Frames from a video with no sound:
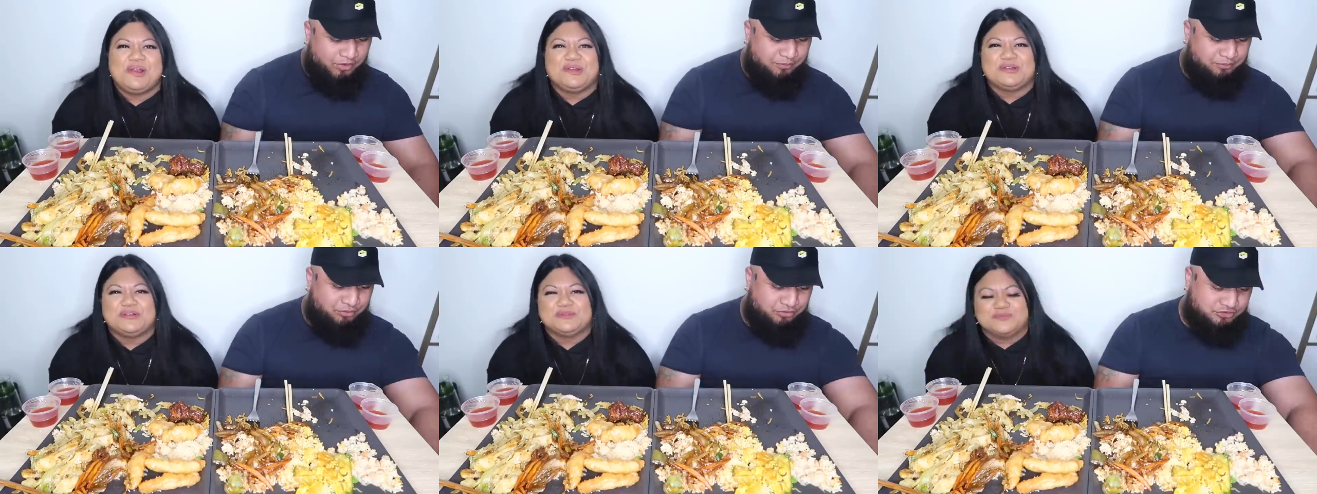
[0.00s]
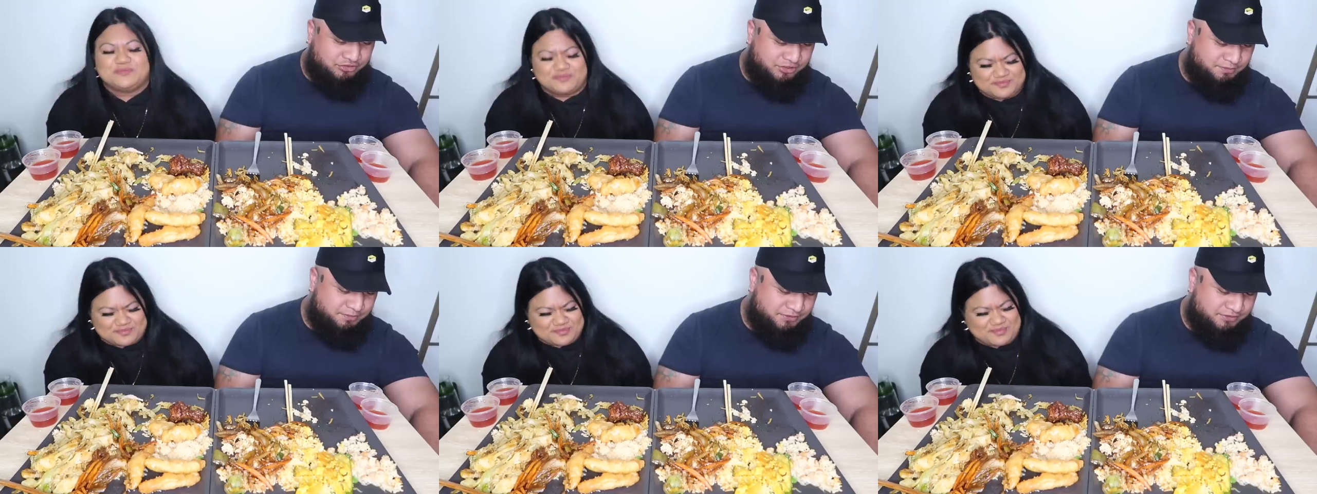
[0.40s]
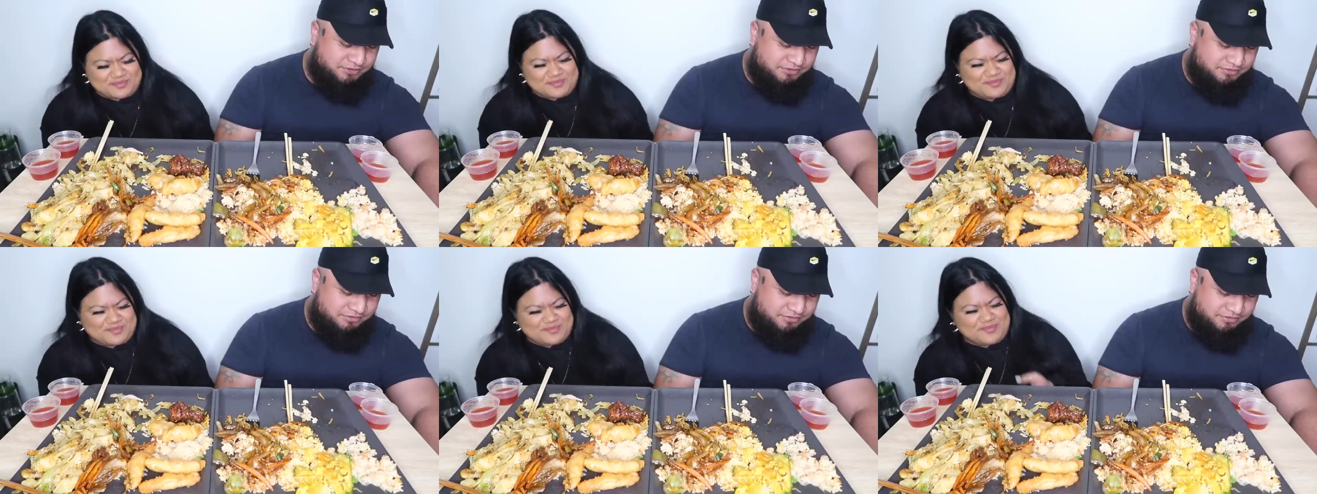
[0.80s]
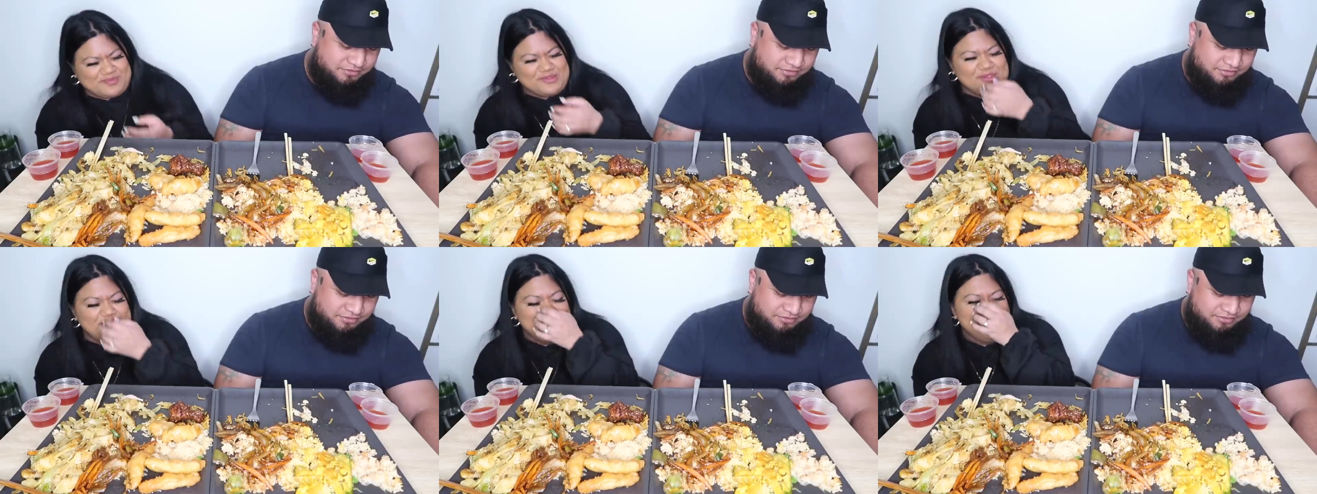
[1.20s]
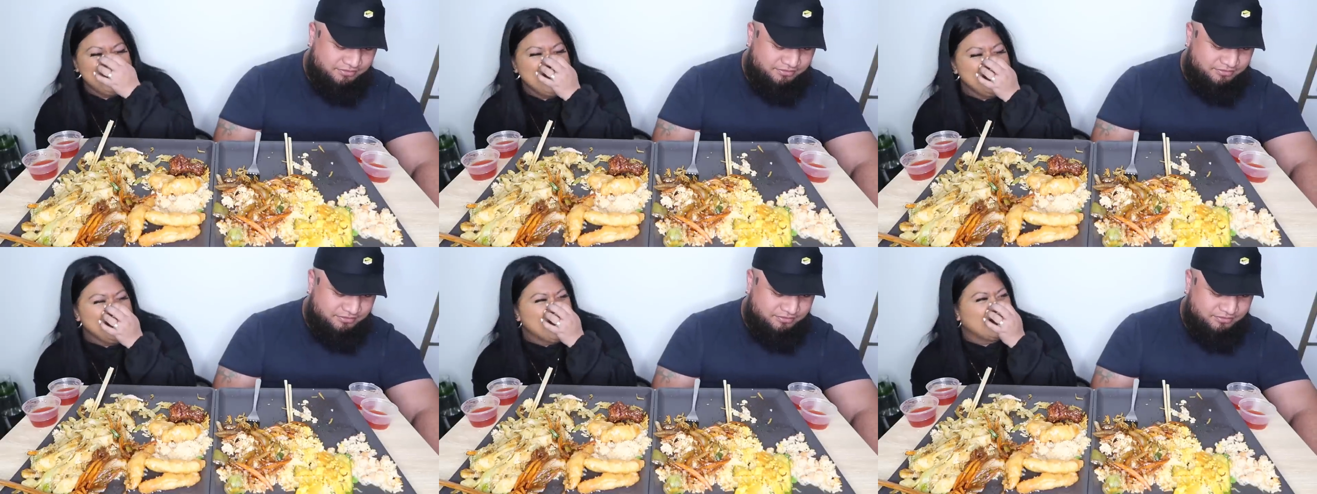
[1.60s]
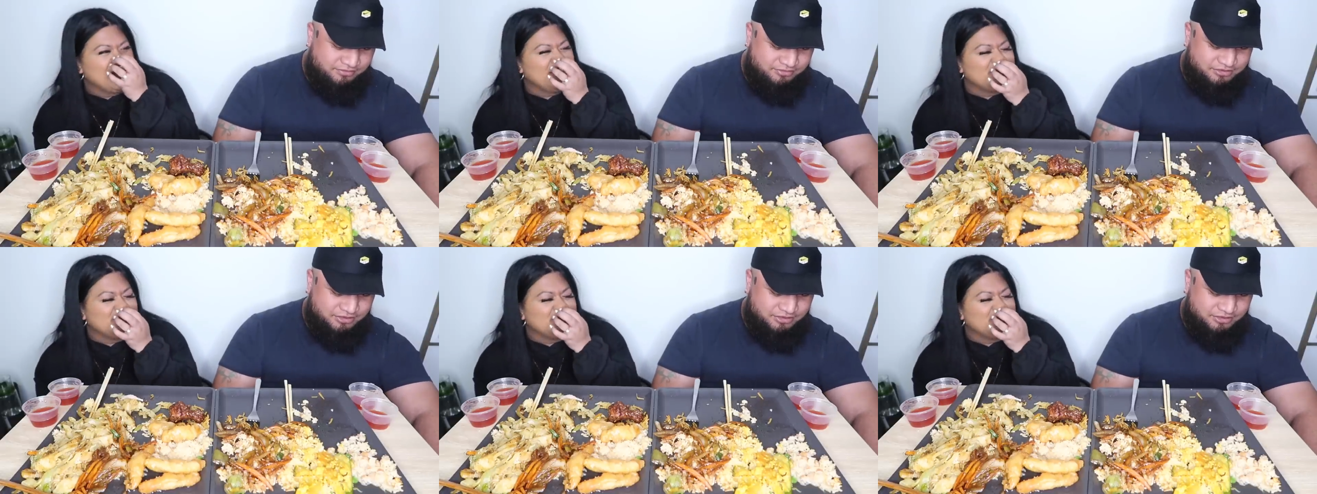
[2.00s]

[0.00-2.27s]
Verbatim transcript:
Speaker 1: want pork chips. Ew.